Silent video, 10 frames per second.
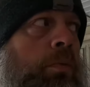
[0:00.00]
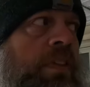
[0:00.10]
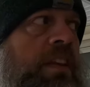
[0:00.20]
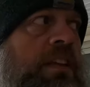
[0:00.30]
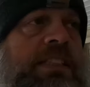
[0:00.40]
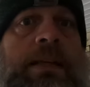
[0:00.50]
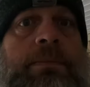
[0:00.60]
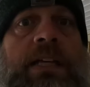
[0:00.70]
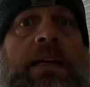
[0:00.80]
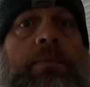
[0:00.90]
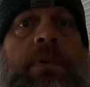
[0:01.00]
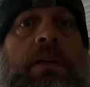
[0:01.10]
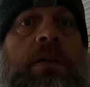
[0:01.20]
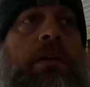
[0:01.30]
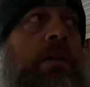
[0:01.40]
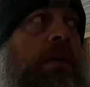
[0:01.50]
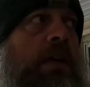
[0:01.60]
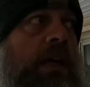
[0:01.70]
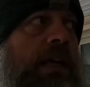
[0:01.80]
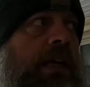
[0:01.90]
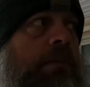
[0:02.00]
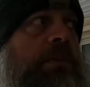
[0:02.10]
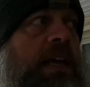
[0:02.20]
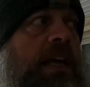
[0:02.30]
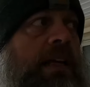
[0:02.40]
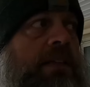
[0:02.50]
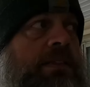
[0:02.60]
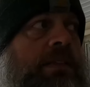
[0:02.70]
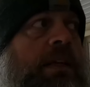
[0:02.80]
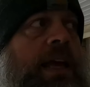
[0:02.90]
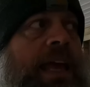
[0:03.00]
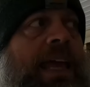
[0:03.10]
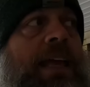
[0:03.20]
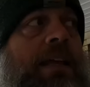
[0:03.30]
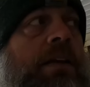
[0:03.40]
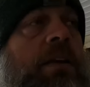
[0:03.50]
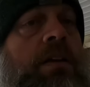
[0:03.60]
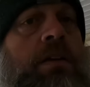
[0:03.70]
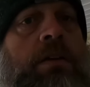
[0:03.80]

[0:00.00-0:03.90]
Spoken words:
within the same time. Income tax and